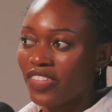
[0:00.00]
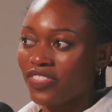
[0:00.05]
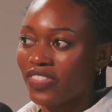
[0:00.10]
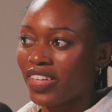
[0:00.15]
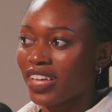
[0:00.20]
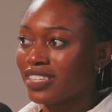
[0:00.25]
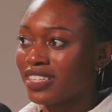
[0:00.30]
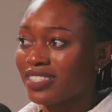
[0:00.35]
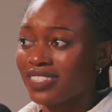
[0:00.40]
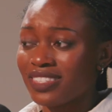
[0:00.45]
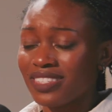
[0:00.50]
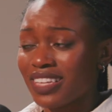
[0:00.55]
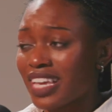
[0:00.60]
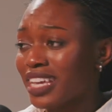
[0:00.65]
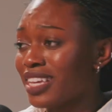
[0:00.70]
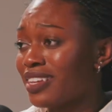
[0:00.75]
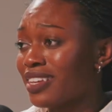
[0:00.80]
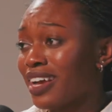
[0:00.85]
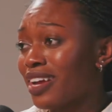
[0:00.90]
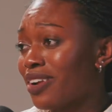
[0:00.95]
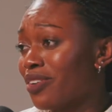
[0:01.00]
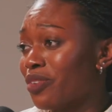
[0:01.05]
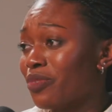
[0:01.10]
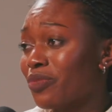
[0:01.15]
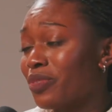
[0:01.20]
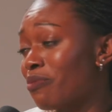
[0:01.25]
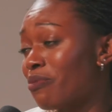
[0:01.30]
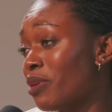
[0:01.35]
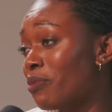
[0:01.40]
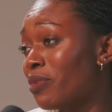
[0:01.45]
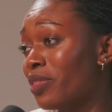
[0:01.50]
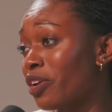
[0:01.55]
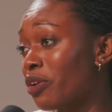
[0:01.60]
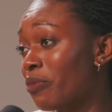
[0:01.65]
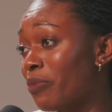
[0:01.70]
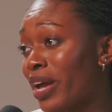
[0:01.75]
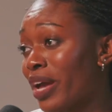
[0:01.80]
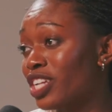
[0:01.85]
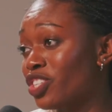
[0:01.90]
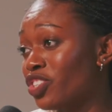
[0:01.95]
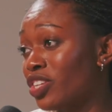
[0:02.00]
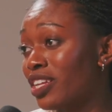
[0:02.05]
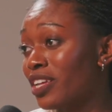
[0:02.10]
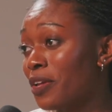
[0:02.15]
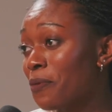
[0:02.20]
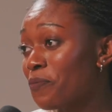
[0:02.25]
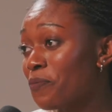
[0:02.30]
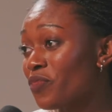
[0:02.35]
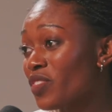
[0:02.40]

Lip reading: and that's, I don't know, maybe they were imagining...